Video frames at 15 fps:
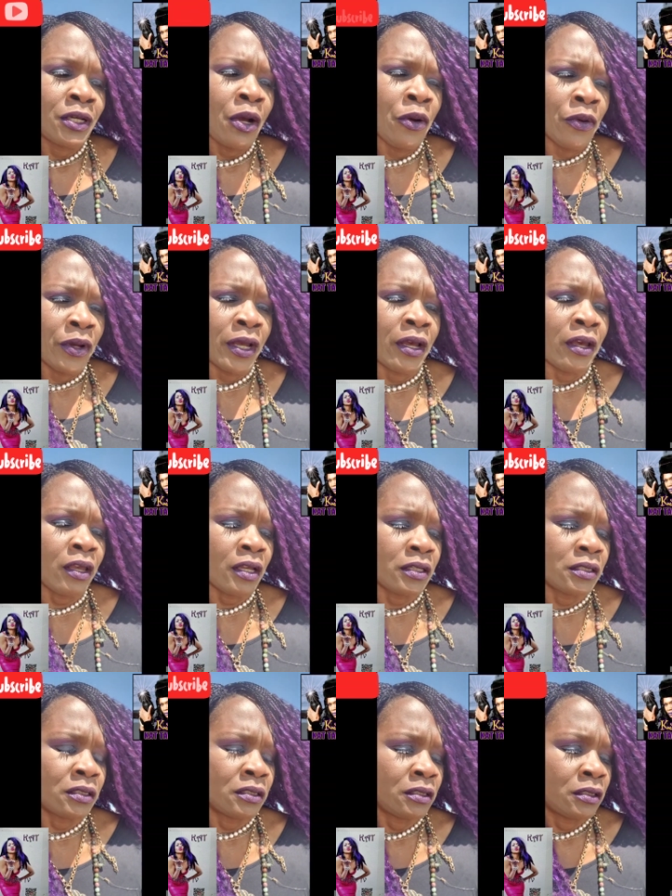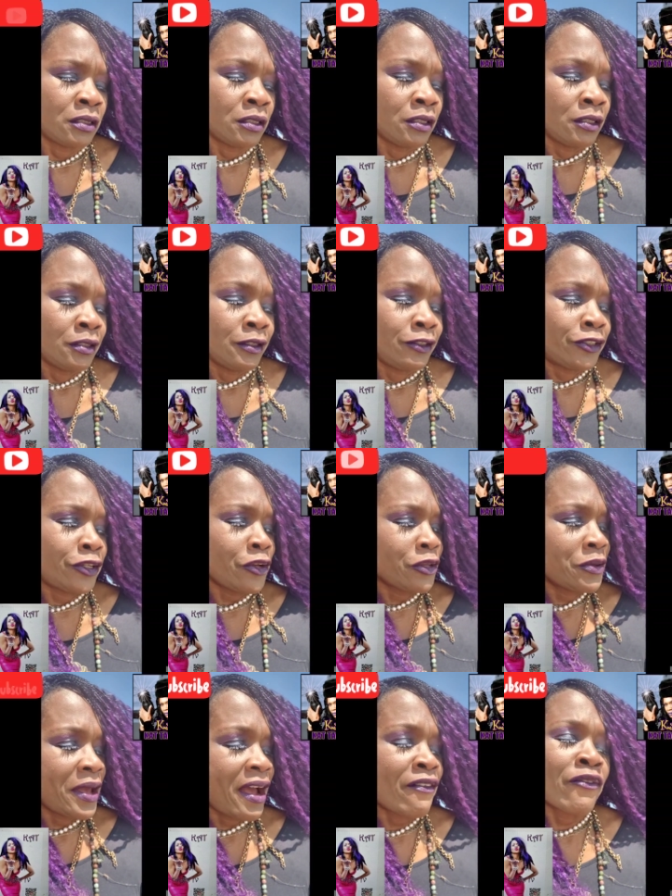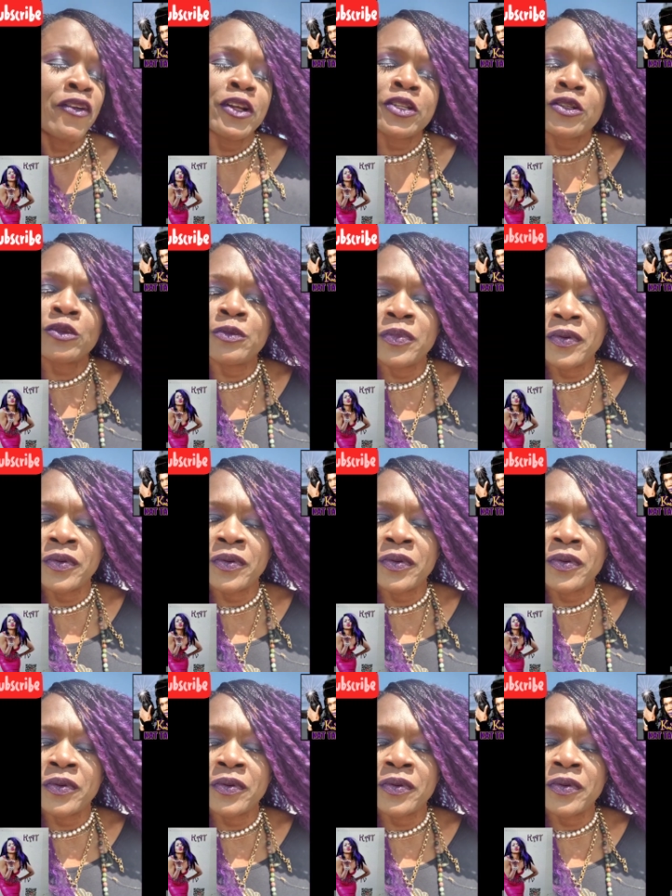Okay. So you have Russell